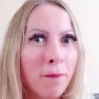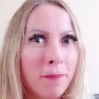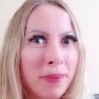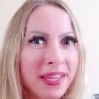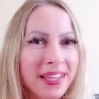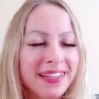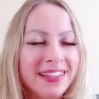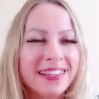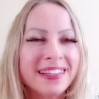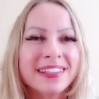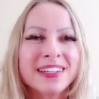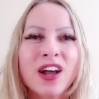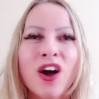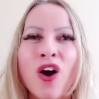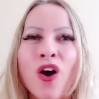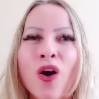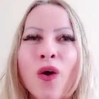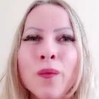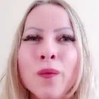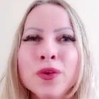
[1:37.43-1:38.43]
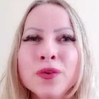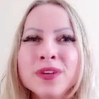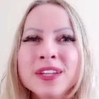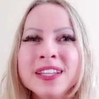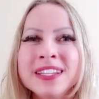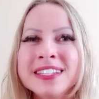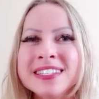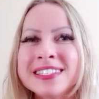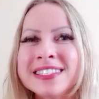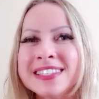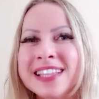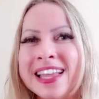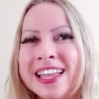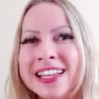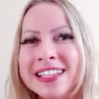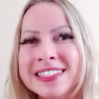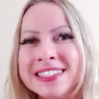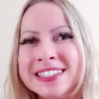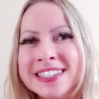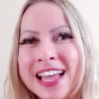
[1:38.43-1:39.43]
opinion, all you need is
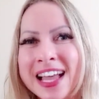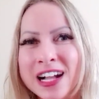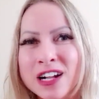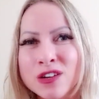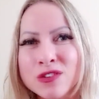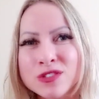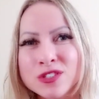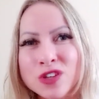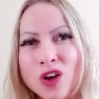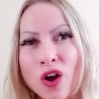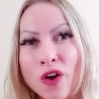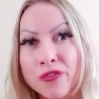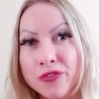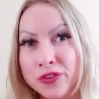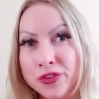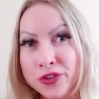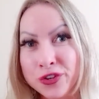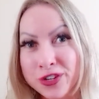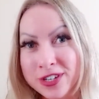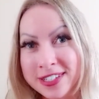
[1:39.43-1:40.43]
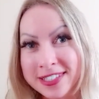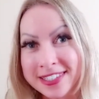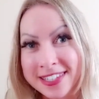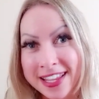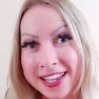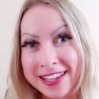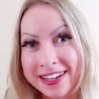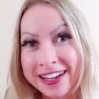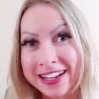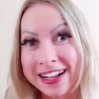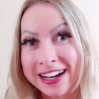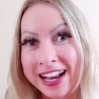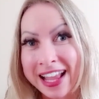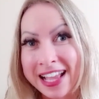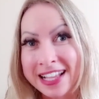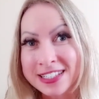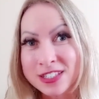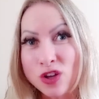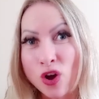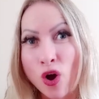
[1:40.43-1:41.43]
eight seconds of your day and a
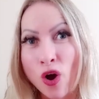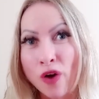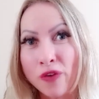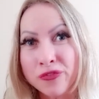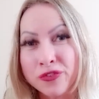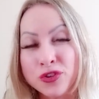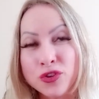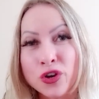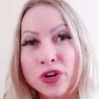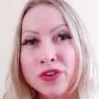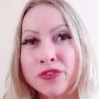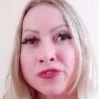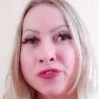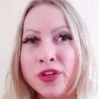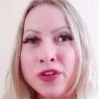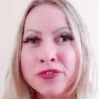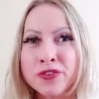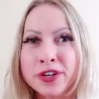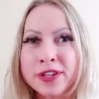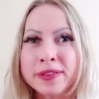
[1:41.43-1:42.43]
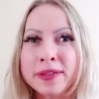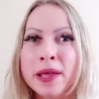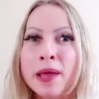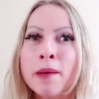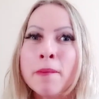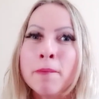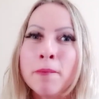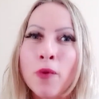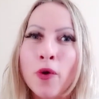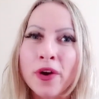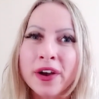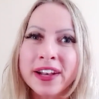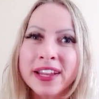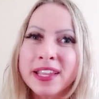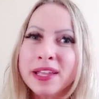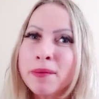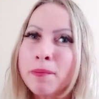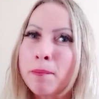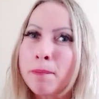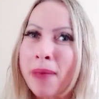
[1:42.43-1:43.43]
glass of your favorite
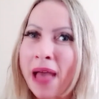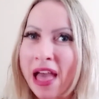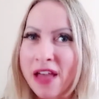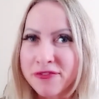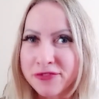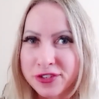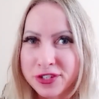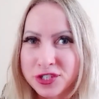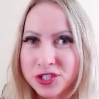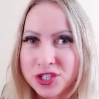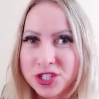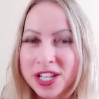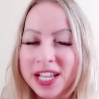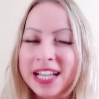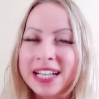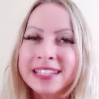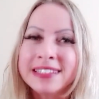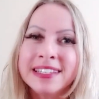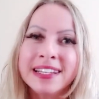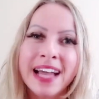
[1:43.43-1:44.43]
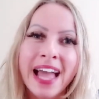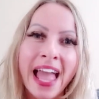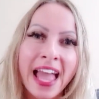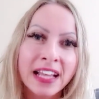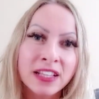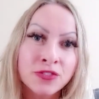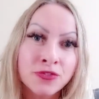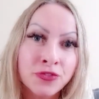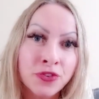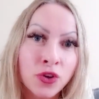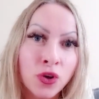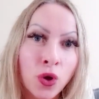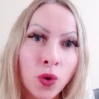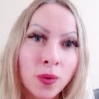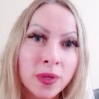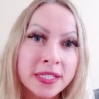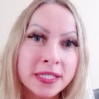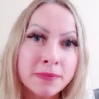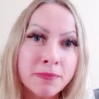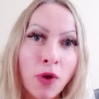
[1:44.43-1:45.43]
morning beverage. The
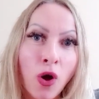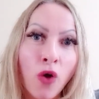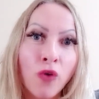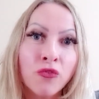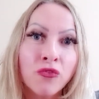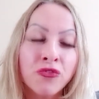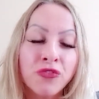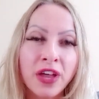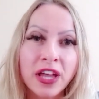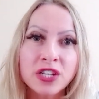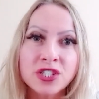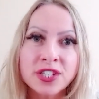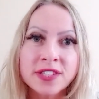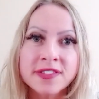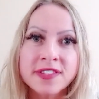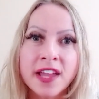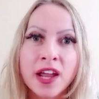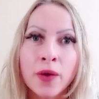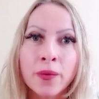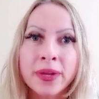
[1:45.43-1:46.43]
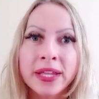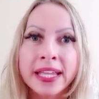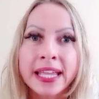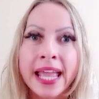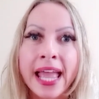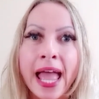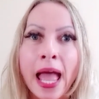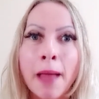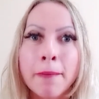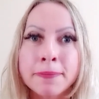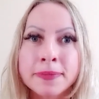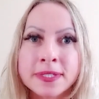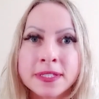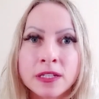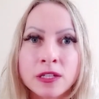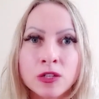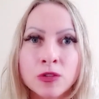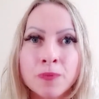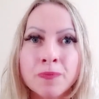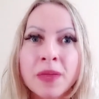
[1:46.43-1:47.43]
Actiflow is more vegetarian
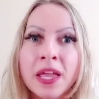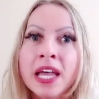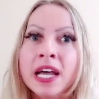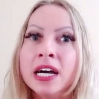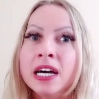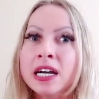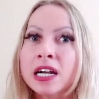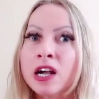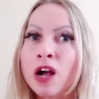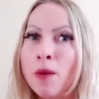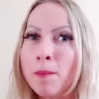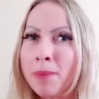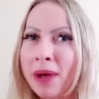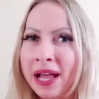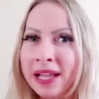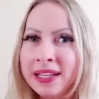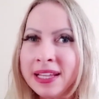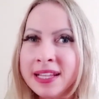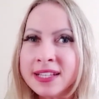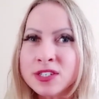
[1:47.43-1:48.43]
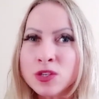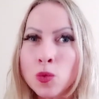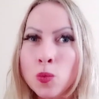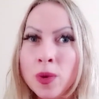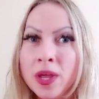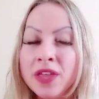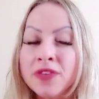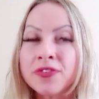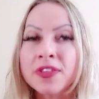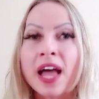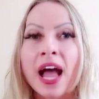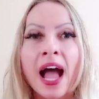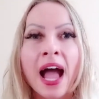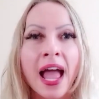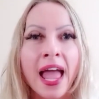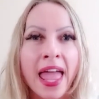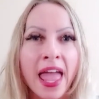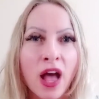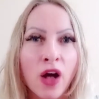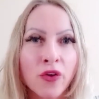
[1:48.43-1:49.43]
capsule. Uh, combine it with a
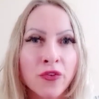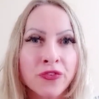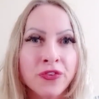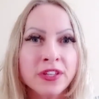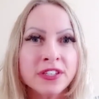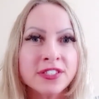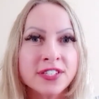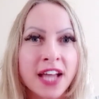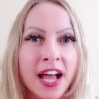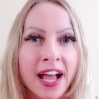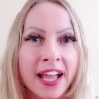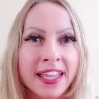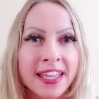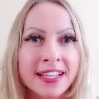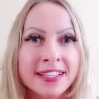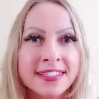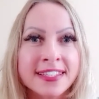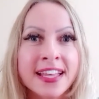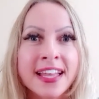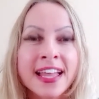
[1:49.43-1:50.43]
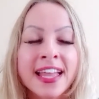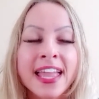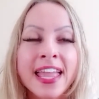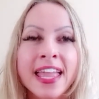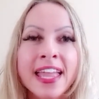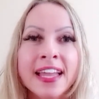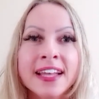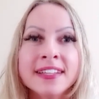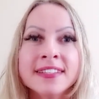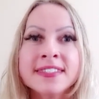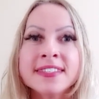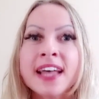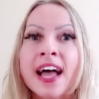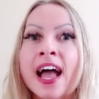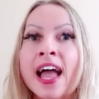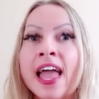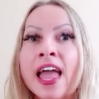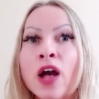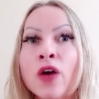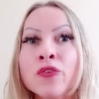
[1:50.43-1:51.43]
healthy diet and a
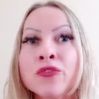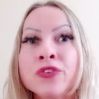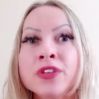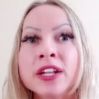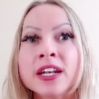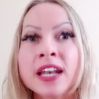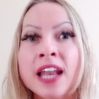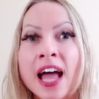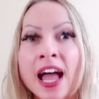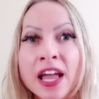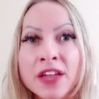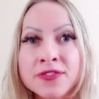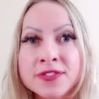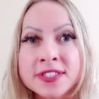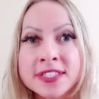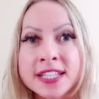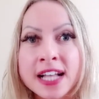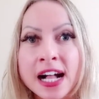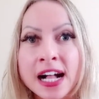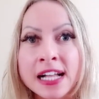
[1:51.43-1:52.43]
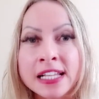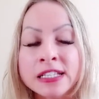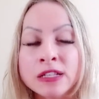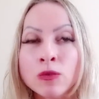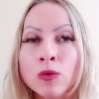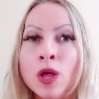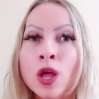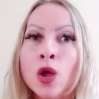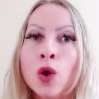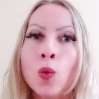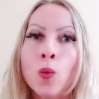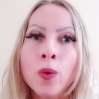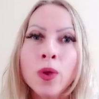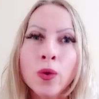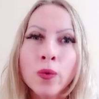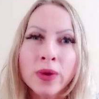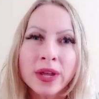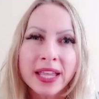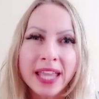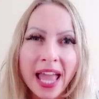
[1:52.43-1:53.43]
healthy lifestyle
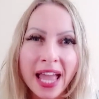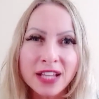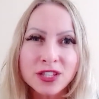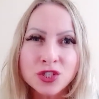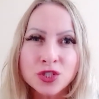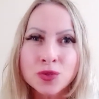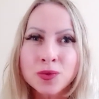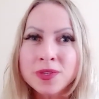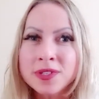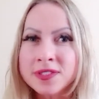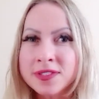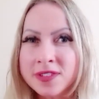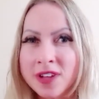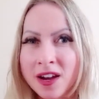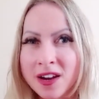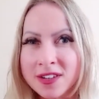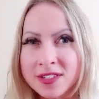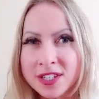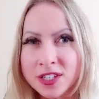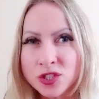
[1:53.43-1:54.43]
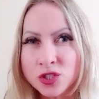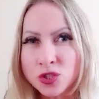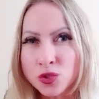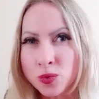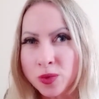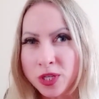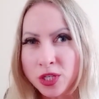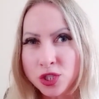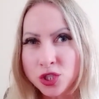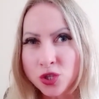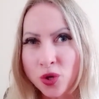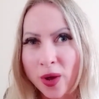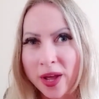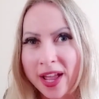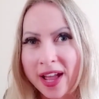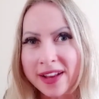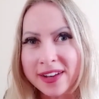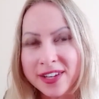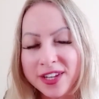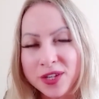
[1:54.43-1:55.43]
will get you started to enjoy
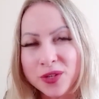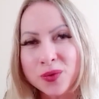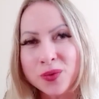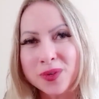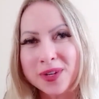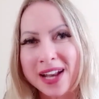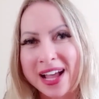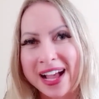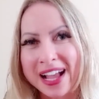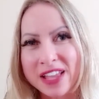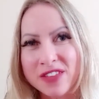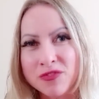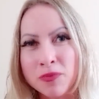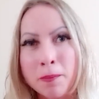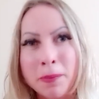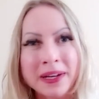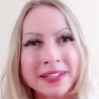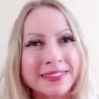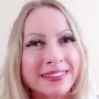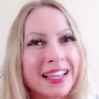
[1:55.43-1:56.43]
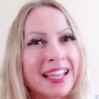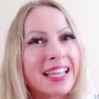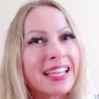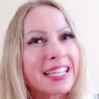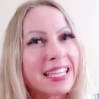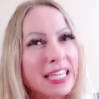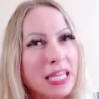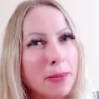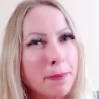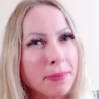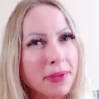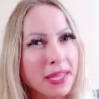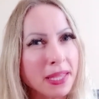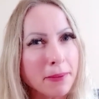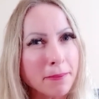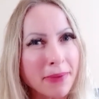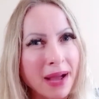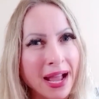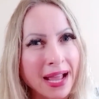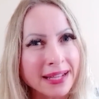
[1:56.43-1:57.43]
a new life. But keep
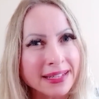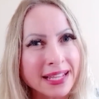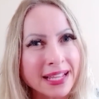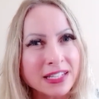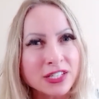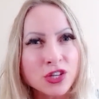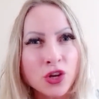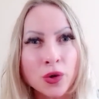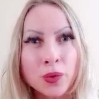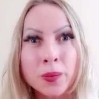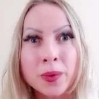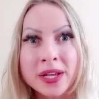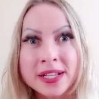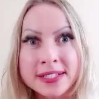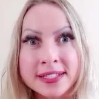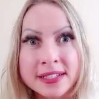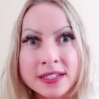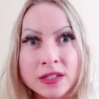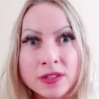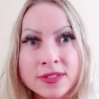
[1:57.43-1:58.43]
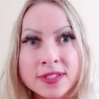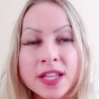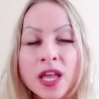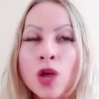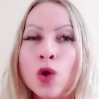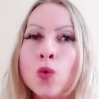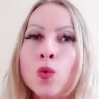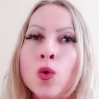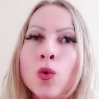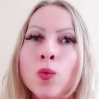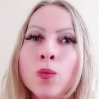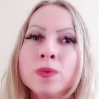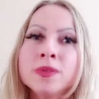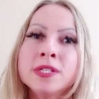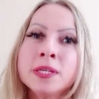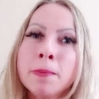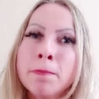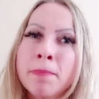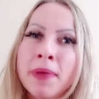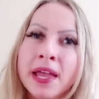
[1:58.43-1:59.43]
in mind that your results will
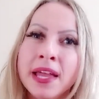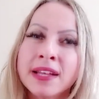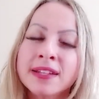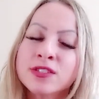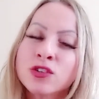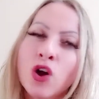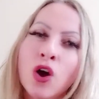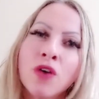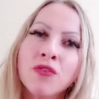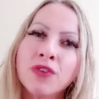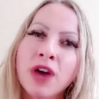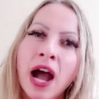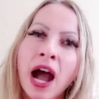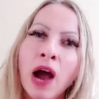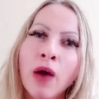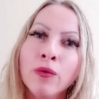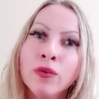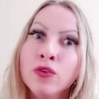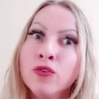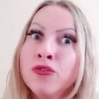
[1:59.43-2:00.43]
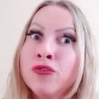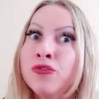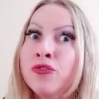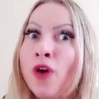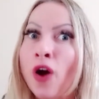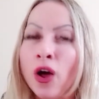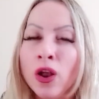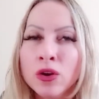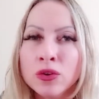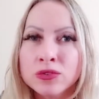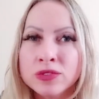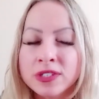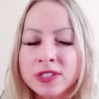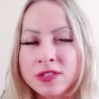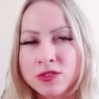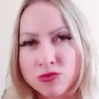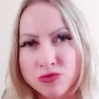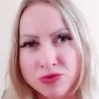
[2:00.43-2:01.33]
depend on how you follow this